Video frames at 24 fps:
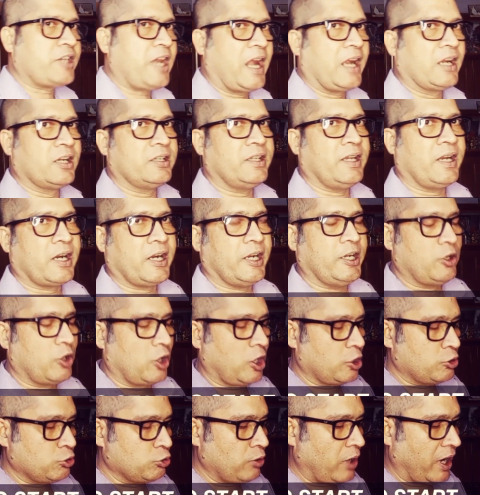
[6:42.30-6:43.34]
stand there in
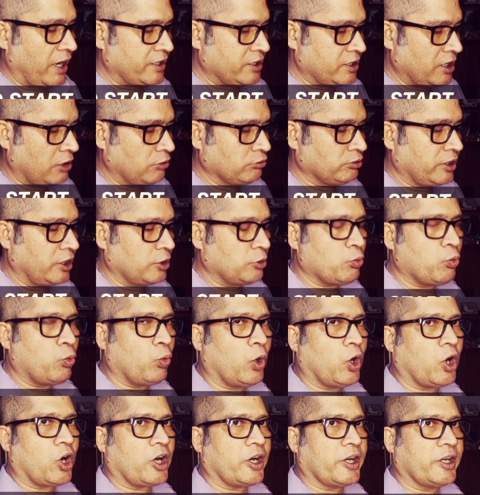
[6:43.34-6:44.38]
order to write down that
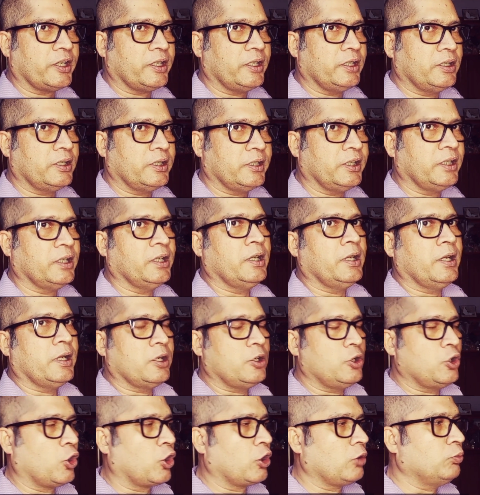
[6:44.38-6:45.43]
word in the
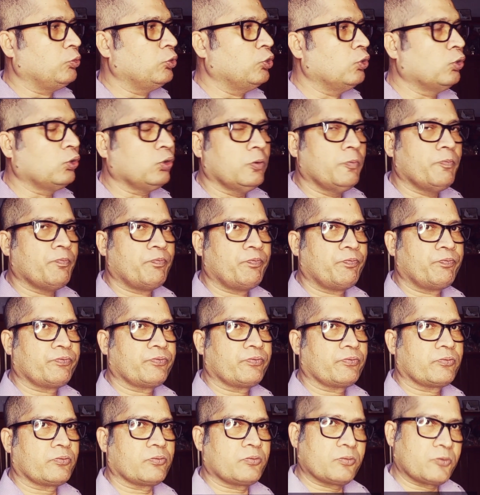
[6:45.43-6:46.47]
notebook,
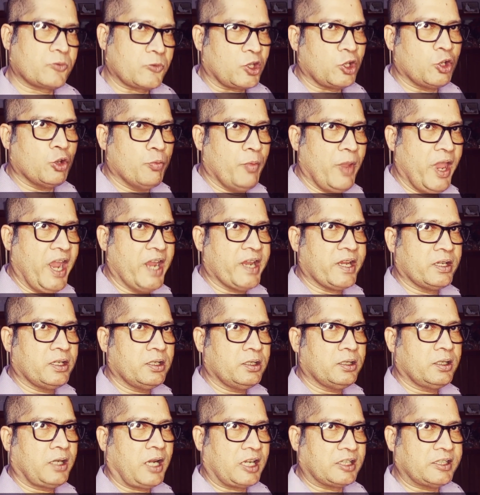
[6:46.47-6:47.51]
you may,
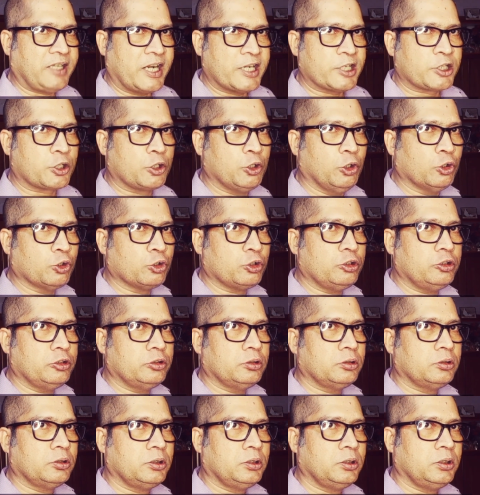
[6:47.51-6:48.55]
and that's good.
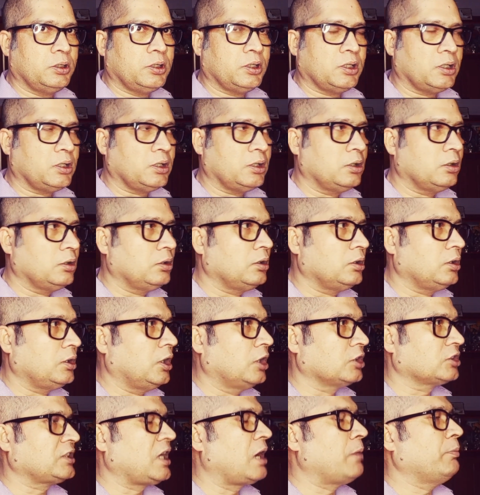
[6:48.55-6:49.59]

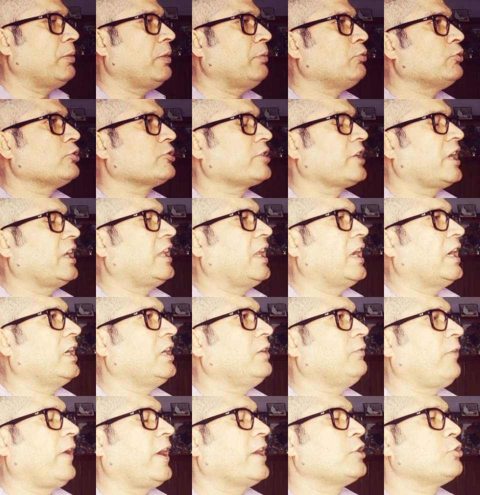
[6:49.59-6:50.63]
Now some people say that
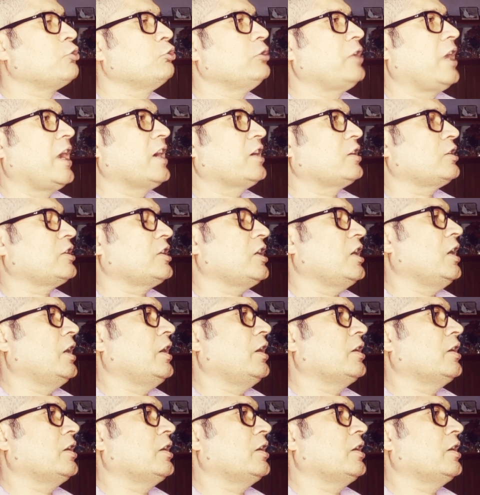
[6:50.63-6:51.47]
if I do that,